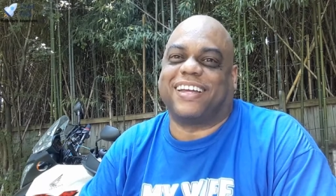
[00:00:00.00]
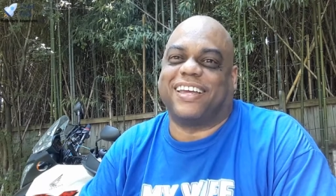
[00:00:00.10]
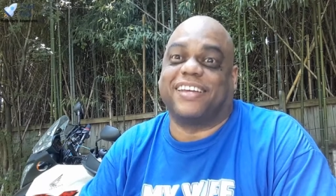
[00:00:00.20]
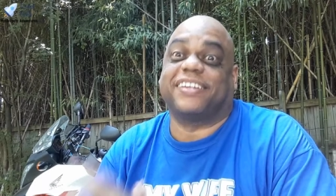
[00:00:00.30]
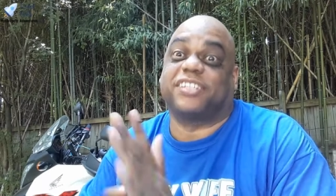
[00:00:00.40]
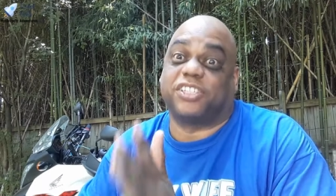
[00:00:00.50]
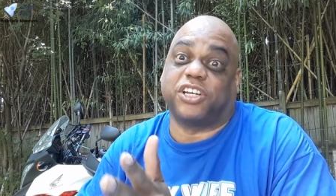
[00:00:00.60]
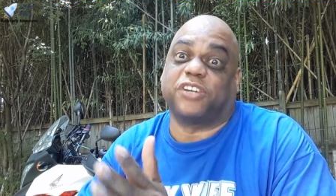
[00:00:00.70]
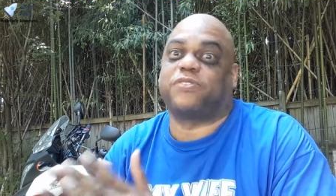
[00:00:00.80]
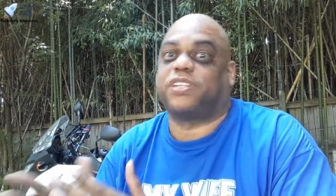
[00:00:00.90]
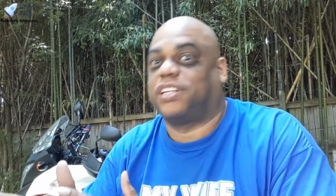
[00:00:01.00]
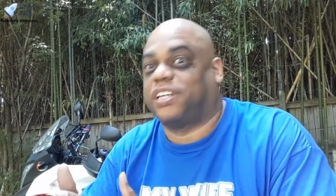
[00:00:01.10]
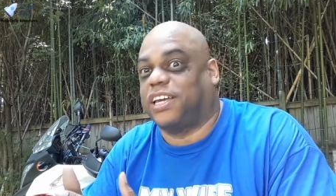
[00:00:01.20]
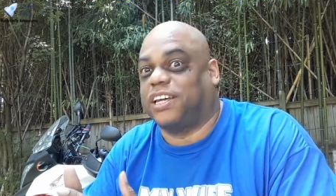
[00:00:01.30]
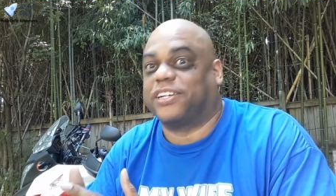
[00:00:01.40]
Get it? Shift
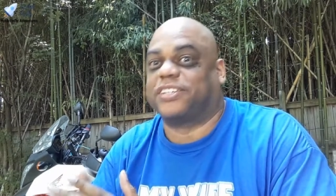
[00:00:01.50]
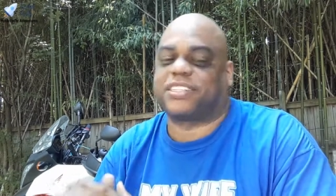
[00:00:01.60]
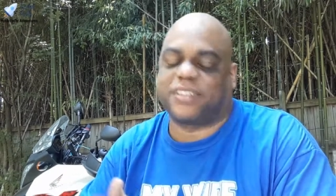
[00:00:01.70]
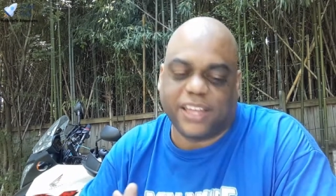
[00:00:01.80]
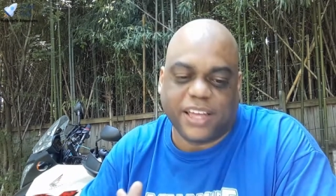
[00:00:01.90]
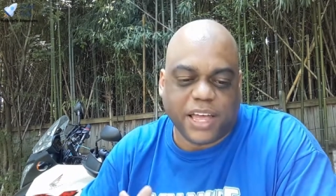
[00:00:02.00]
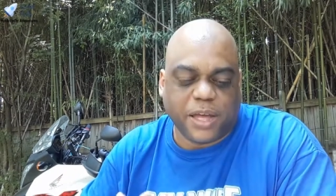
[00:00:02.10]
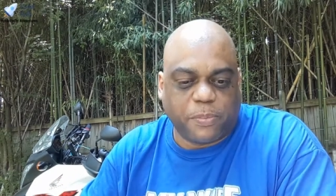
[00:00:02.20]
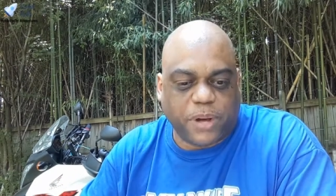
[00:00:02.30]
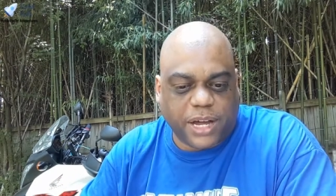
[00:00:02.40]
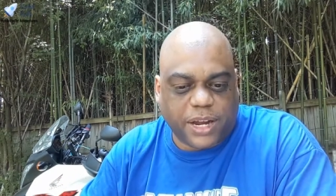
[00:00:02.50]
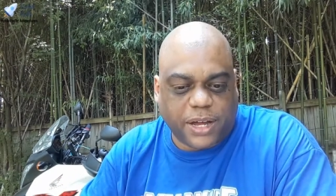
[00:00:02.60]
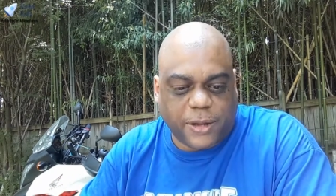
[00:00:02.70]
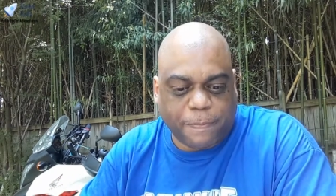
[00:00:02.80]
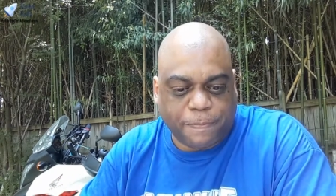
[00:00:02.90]
gears. But
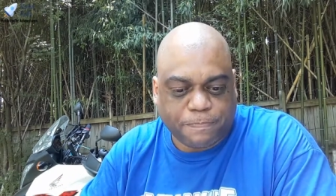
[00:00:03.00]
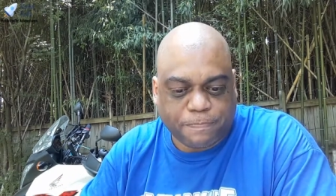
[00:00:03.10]
um,